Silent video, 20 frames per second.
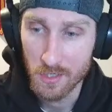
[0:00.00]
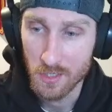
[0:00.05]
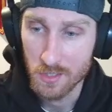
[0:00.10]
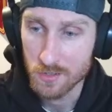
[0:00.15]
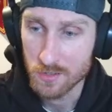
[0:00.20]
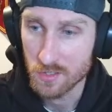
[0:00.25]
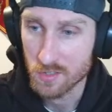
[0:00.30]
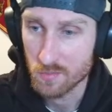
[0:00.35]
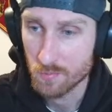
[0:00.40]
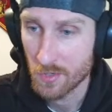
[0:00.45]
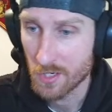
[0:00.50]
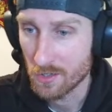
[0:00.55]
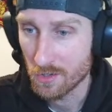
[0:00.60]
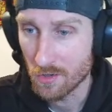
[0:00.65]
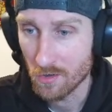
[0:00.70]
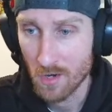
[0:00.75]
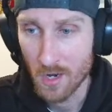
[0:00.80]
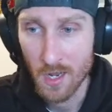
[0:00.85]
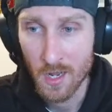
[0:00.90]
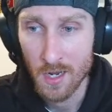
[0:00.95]
is just pick
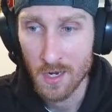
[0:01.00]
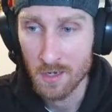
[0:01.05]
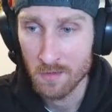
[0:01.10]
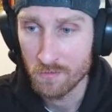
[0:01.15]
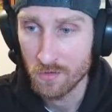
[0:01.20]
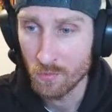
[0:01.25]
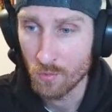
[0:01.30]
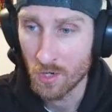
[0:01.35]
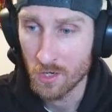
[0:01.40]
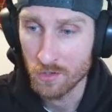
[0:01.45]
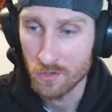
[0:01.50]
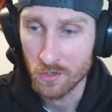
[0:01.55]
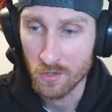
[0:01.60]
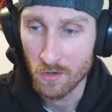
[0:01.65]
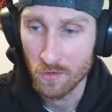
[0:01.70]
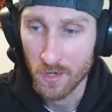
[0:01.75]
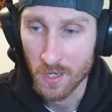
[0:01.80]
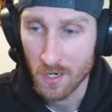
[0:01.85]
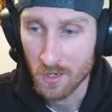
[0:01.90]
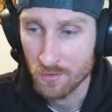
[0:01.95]
your guy. If you wanted to
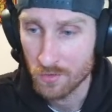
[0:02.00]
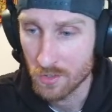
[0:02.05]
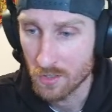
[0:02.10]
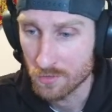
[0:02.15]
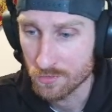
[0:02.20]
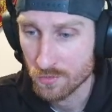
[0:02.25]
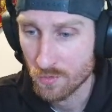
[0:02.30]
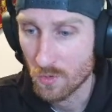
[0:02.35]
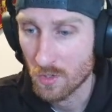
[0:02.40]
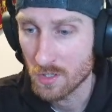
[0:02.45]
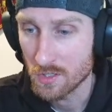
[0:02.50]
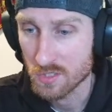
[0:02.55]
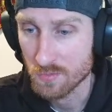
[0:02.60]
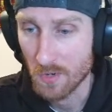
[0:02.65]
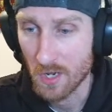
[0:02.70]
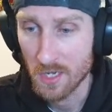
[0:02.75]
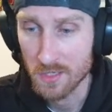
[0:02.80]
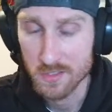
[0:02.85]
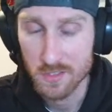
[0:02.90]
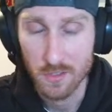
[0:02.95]
go down, 20
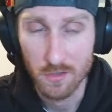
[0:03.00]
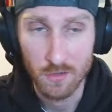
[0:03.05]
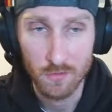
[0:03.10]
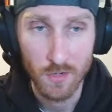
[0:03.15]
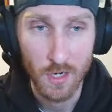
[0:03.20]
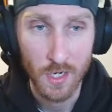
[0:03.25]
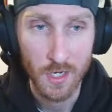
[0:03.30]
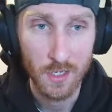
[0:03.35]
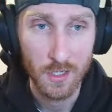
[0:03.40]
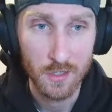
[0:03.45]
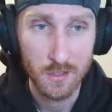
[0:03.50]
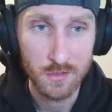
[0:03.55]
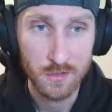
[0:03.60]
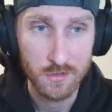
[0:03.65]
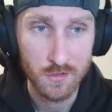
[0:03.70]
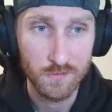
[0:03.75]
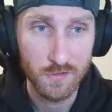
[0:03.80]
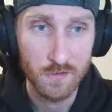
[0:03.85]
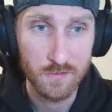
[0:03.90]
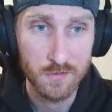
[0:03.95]
spots in the
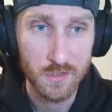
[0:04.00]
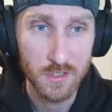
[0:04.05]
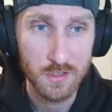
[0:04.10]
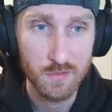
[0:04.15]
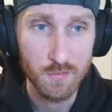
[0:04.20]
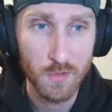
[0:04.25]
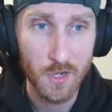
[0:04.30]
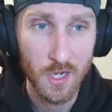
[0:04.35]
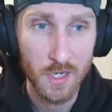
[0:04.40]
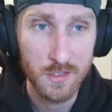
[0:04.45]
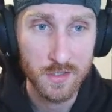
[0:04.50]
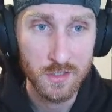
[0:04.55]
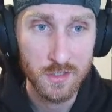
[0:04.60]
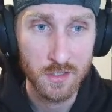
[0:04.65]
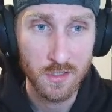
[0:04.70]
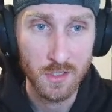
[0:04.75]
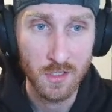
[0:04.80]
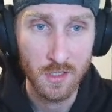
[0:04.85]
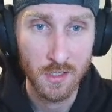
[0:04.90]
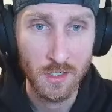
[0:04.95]
rankings or 15 spots
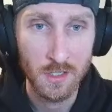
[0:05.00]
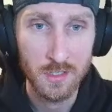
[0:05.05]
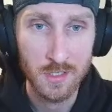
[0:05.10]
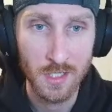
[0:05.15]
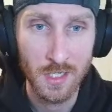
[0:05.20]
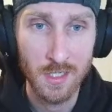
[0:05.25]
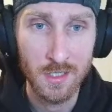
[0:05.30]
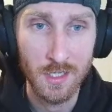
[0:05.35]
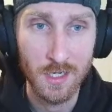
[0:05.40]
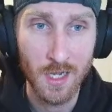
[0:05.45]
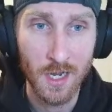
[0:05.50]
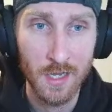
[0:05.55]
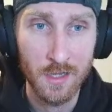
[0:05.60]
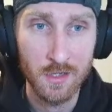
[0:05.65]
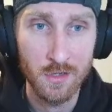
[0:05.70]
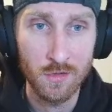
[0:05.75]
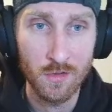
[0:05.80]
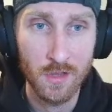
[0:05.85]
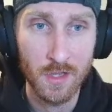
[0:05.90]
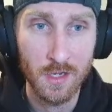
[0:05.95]
to get the guy that
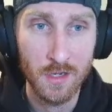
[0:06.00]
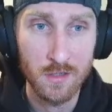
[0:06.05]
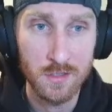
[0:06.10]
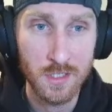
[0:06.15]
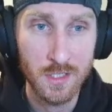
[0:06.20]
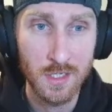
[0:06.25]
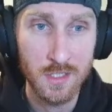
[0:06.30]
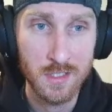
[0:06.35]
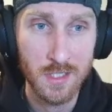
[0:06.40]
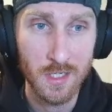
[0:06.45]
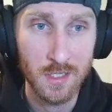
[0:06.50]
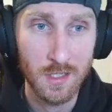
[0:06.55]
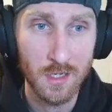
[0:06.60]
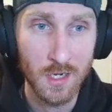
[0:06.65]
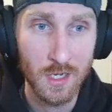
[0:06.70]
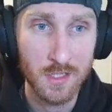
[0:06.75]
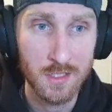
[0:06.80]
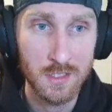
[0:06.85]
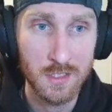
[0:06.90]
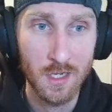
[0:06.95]
you think is going to take the
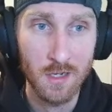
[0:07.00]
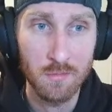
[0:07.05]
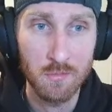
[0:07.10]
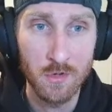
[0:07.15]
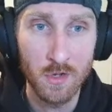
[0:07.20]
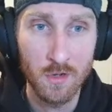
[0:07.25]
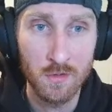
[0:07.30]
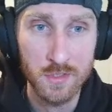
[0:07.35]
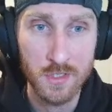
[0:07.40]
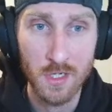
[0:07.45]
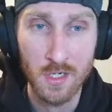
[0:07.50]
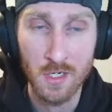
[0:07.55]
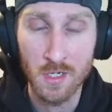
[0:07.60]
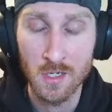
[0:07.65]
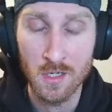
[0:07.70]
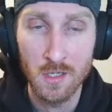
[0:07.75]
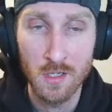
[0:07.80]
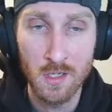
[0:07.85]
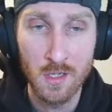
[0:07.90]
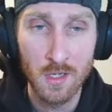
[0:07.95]
next step, no one's going
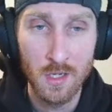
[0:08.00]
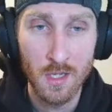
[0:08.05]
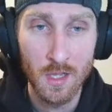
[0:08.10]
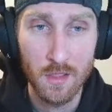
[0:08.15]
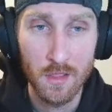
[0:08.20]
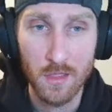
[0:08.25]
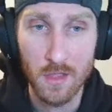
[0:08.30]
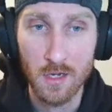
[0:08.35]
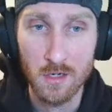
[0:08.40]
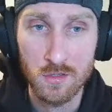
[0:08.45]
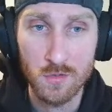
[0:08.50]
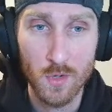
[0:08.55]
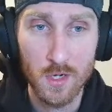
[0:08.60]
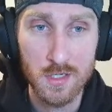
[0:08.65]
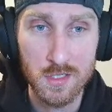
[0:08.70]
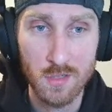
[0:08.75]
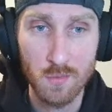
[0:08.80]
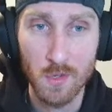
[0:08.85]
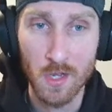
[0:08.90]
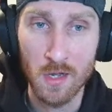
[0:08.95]
to think
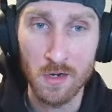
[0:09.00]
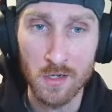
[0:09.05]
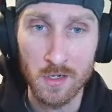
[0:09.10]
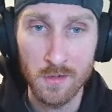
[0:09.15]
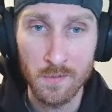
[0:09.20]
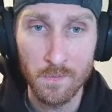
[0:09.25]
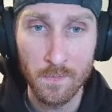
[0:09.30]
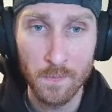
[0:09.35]
twice about it.